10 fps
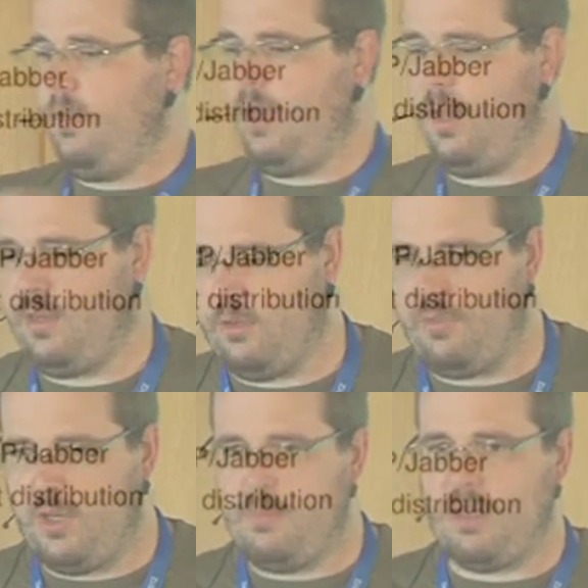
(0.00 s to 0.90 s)
uh, not
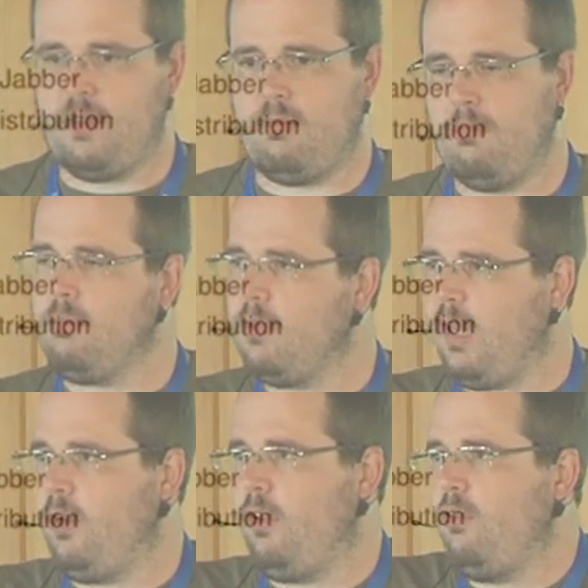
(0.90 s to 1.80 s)
fully, but
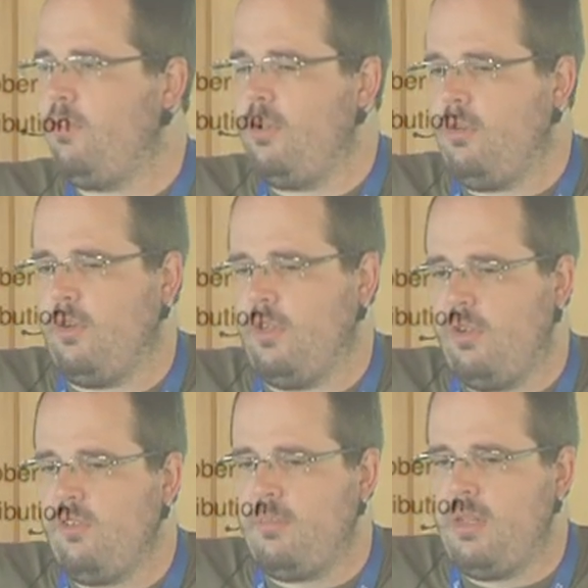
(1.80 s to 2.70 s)
they're useful or
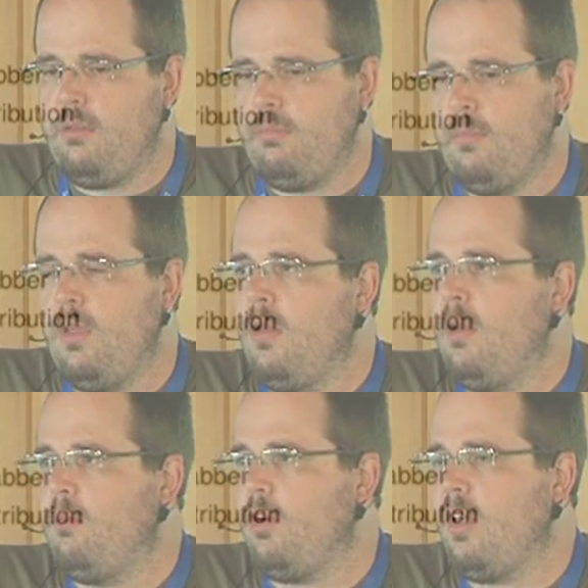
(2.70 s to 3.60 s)
usable,
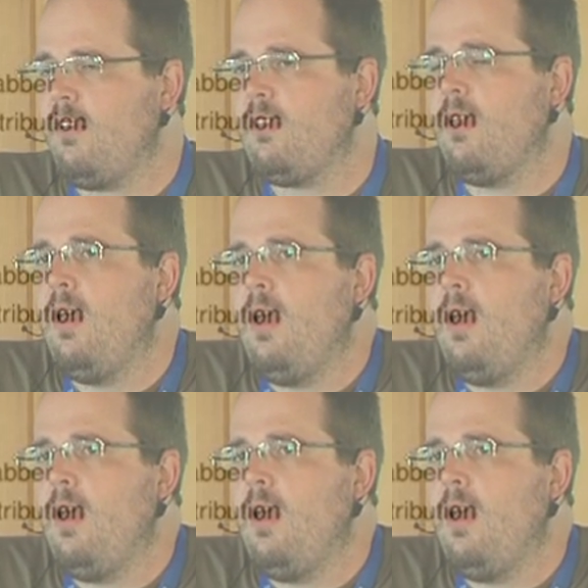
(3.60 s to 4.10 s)
more or less.